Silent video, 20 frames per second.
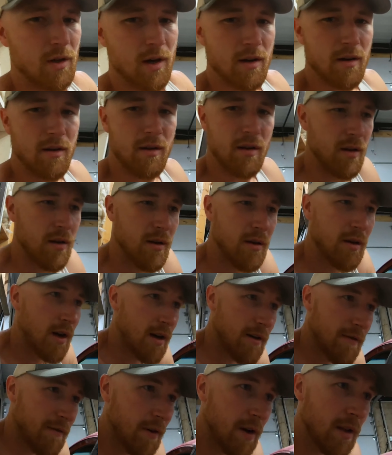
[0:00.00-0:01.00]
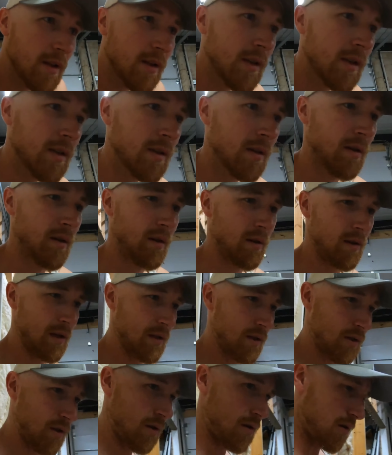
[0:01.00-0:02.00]
a not a friendly
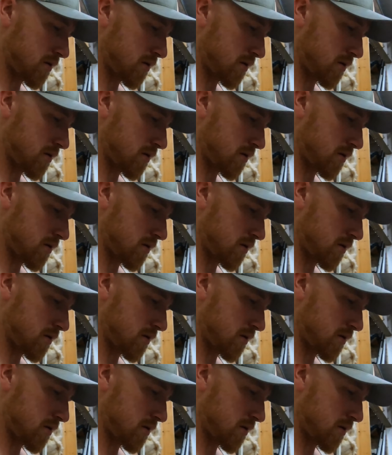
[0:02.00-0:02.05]
install